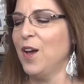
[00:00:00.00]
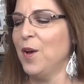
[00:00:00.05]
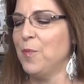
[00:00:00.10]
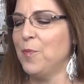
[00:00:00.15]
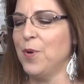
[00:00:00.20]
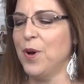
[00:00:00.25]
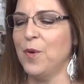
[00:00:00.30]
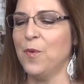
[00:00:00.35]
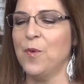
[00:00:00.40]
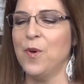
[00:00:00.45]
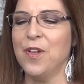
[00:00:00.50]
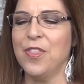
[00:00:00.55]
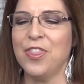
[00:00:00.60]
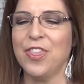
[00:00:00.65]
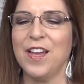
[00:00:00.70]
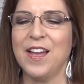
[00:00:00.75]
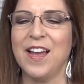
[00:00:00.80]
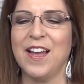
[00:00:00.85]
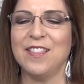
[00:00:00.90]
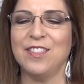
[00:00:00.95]
But one
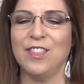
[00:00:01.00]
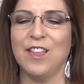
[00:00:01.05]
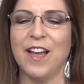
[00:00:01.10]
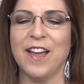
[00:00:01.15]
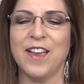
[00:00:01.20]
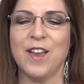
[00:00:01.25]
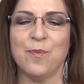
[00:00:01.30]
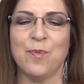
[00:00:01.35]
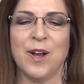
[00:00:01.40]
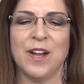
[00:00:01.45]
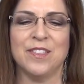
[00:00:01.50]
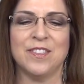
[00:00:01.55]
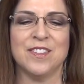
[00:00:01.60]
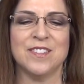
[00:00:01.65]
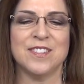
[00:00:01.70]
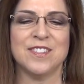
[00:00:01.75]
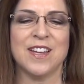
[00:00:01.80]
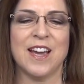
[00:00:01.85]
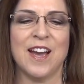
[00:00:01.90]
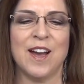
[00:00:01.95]
thing I like about this
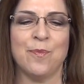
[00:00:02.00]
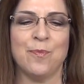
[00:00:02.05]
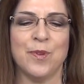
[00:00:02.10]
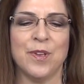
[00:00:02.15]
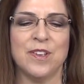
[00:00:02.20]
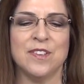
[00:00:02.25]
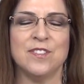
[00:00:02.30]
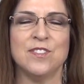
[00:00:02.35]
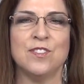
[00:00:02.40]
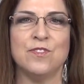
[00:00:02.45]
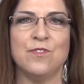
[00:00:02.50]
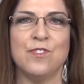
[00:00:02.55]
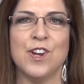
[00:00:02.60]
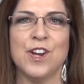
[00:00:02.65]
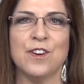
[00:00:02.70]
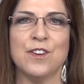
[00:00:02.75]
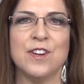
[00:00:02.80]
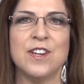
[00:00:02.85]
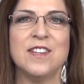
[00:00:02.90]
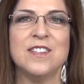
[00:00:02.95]
top is
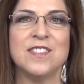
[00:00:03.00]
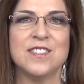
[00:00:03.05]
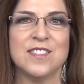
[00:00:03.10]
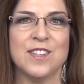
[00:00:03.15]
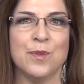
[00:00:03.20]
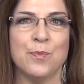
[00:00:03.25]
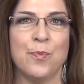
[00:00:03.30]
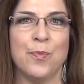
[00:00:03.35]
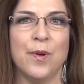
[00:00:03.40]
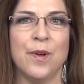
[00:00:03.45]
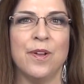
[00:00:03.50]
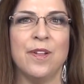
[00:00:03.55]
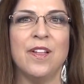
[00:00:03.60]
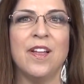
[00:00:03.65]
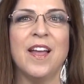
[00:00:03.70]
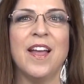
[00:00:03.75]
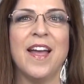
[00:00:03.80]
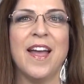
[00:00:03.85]
very simple.